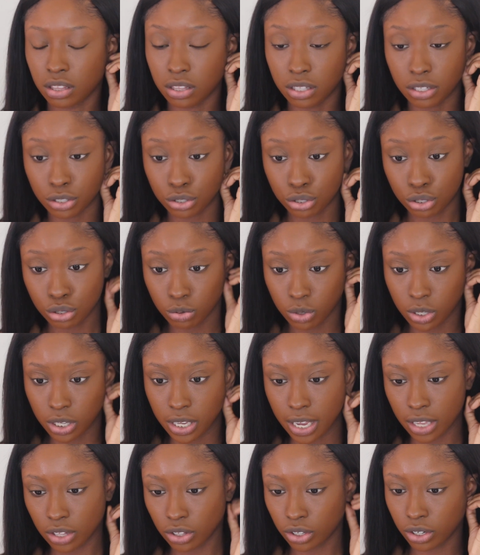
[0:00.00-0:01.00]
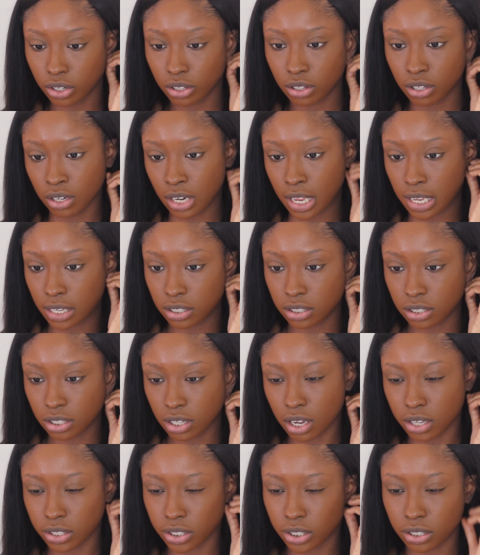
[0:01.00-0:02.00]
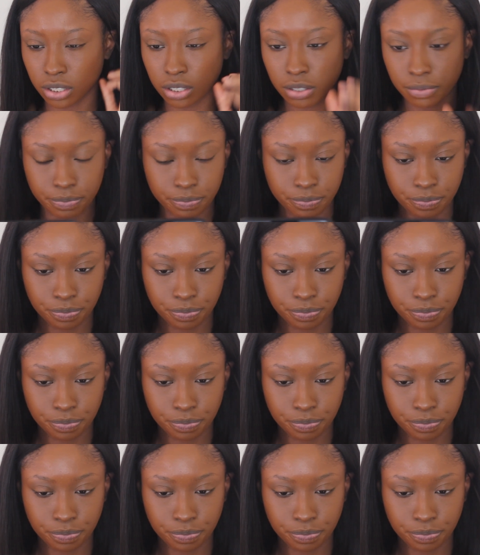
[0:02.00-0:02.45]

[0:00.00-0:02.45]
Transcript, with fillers: the two together, the next color.